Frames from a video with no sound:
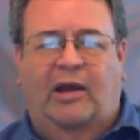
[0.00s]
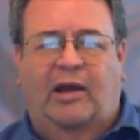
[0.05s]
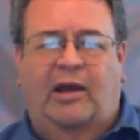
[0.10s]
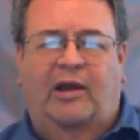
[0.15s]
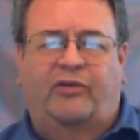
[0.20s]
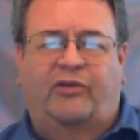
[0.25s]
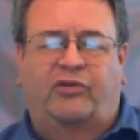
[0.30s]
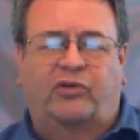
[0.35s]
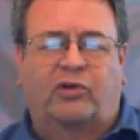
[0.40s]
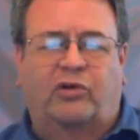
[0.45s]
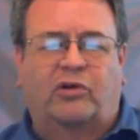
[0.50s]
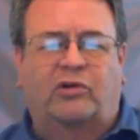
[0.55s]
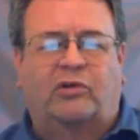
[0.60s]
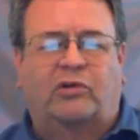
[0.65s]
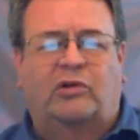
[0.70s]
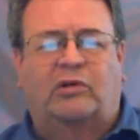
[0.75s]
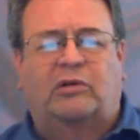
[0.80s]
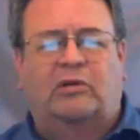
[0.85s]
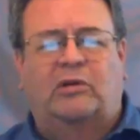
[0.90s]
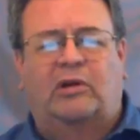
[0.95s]
A
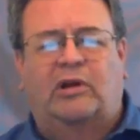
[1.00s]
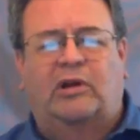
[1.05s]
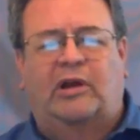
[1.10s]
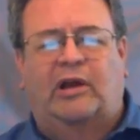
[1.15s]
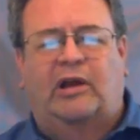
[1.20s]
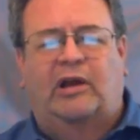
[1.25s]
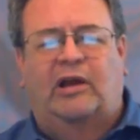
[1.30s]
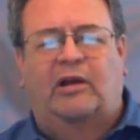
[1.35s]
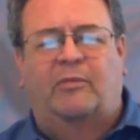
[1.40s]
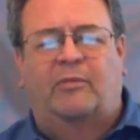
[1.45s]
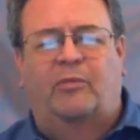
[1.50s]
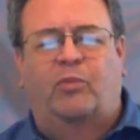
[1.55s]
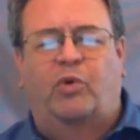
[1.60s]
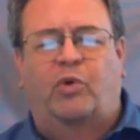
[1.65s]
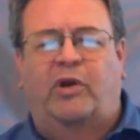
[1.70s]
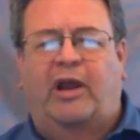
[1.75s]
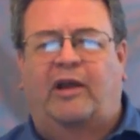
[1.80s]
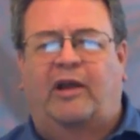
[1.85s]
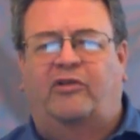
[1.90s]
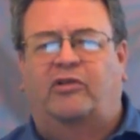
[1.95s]
circle would
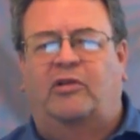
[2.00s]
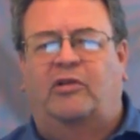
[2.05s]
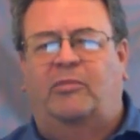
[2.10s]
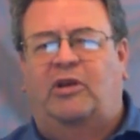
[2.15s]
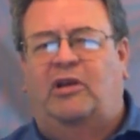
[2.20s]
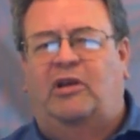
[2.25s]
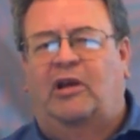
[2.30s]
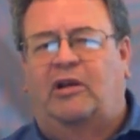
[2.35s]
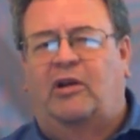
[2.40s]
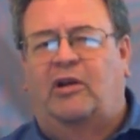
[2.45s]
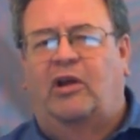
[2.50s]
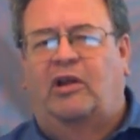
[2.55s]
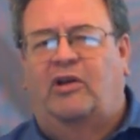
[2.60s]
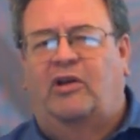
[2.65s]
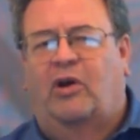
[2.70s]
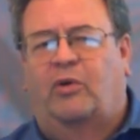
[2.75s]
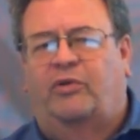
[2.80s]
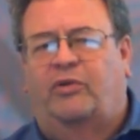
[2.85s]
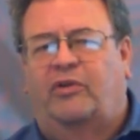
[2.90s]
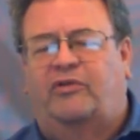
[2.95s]
actually be a
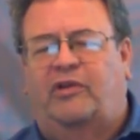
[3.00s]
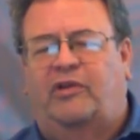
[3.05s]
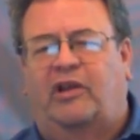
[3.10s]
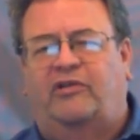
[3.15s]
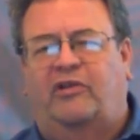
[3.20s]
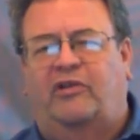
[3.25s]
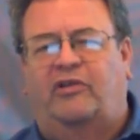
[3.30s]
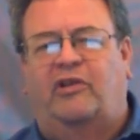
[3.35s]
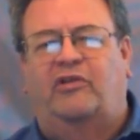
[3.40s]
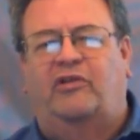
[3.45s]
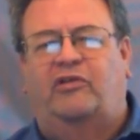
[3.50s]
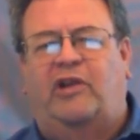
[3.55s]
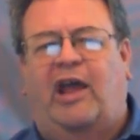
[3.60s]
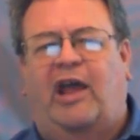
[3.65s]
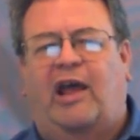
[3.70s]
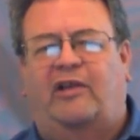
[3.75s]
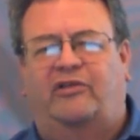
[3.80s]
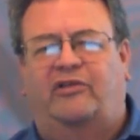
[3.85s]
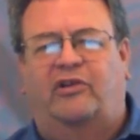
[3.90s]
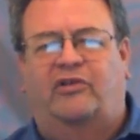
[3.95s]
note that says that this
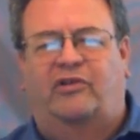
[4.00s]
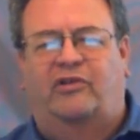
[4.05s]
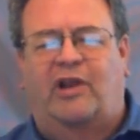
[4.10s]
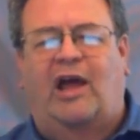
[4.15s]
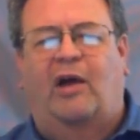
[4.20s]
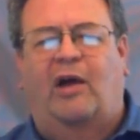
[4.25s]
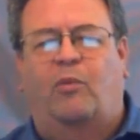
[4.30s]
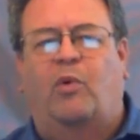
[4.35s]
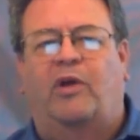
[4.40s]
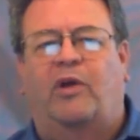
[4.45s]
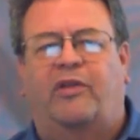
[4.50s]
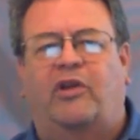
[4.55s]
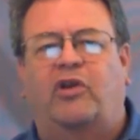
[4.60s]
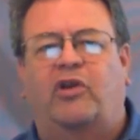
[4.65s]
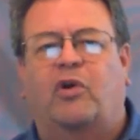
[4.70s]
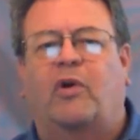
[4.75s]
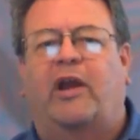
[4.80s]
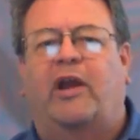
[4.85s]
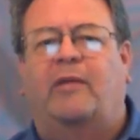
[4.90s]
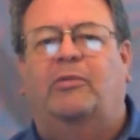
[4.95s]
task is not one that
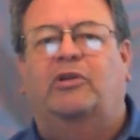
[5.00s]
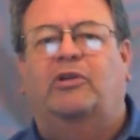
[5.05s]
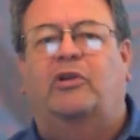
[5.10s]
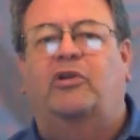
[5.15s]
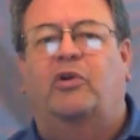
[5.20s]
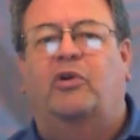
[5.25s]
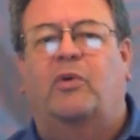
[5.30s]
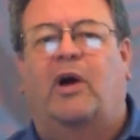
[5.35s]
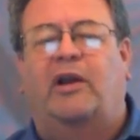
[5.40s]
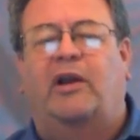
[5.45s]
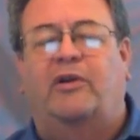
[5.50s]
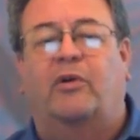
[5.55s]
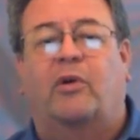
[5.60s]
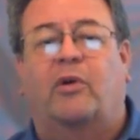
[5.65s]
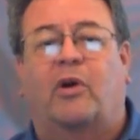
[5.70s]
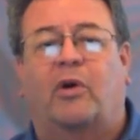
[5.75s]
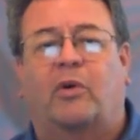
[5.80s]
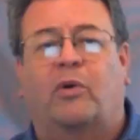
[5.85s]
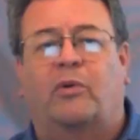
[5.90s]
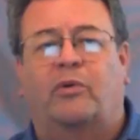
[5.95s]
you're able to do on your
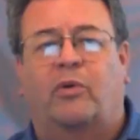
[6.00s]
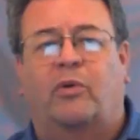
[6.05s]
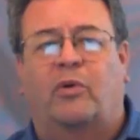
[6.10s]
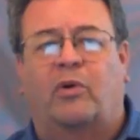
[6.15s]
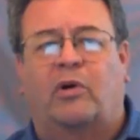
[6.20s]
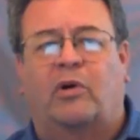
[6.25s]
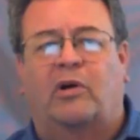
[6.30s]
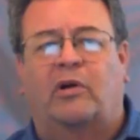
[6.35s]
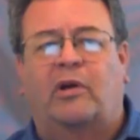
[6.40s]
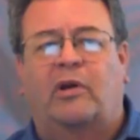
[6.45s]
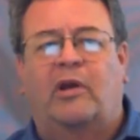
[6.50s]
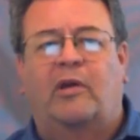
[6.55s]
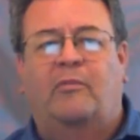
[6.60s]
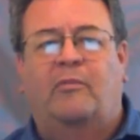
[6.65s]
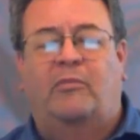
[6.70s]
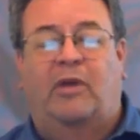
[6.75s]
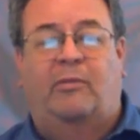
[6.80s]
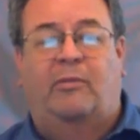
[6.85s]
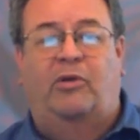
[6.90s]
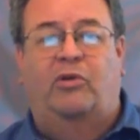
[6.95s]
own, or
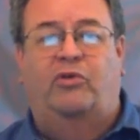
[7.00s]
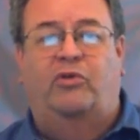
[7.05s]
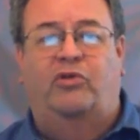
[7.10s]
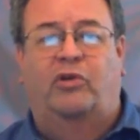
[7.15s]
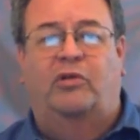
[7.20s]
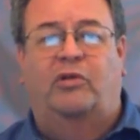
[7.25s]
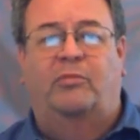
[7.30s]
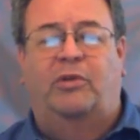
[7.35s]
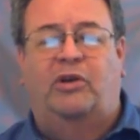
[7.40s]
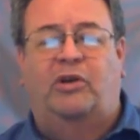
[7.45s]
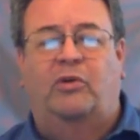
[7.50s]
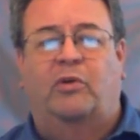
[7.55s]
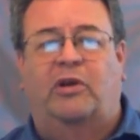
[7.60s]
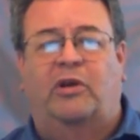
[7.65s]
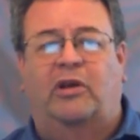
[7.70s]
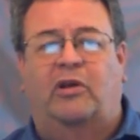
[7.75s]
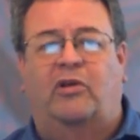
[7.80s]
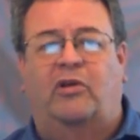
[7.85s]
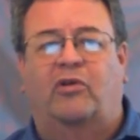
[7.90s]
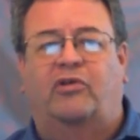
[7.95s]
maybe you shouldn't be doing
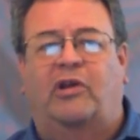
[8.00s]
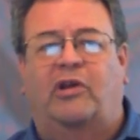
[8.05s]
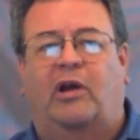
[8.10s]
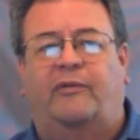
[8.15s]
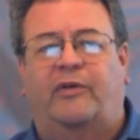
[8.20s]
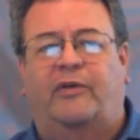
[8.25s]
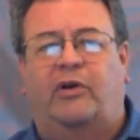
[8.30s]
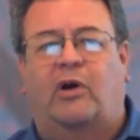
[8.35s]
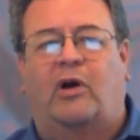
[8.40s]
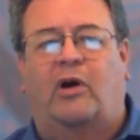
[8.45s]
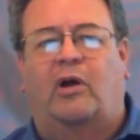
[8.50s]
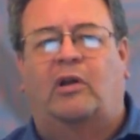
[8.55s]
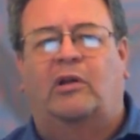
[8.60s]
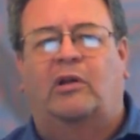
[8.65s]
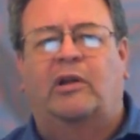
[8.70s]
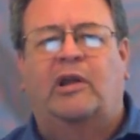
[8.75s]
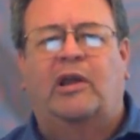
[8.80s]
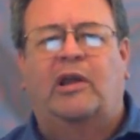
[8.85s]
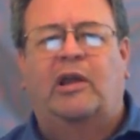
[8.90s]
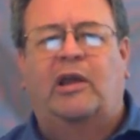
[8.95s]
it yourself at all.
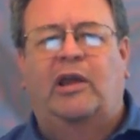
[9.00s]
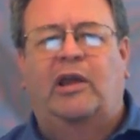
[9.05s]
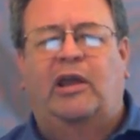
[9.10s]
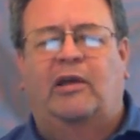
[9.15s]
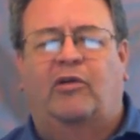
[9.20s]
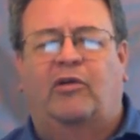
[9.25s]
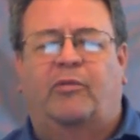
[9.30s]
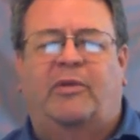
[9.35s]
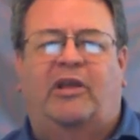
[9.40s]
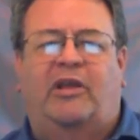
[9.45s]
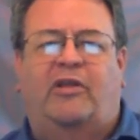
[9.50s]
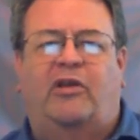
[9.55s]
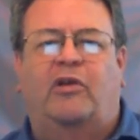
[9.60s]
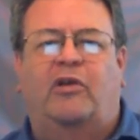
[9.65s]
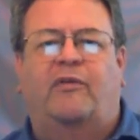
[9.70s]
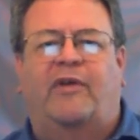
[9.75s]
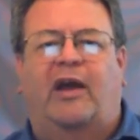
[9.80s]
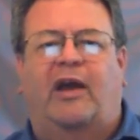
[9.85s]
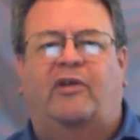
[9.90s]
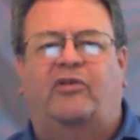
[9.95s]
It will mean that
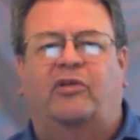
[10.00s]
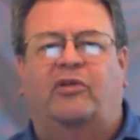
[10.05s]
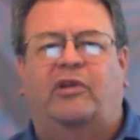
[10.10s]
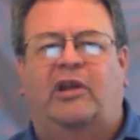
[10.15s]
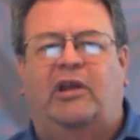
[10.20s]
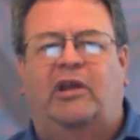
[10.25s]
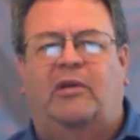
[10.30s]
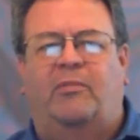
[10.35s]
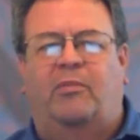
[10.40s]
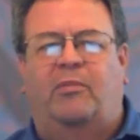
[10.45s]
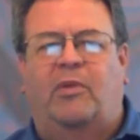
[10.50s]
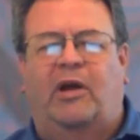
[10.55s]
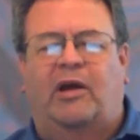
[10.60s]
you've actually